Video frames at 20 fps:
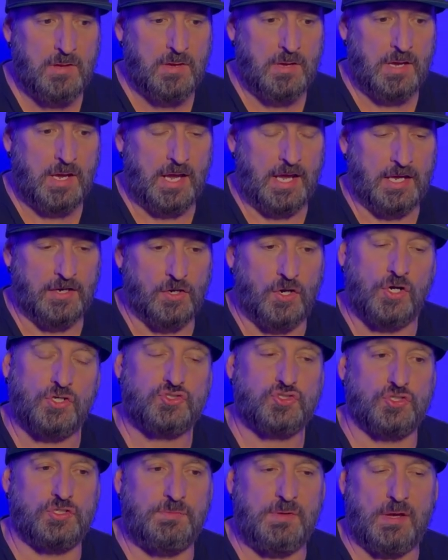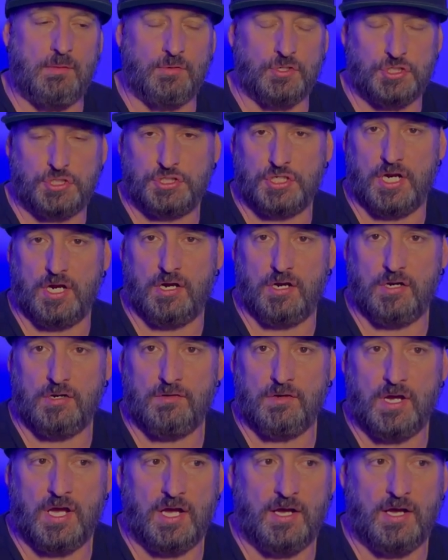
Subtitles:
And also to be able to share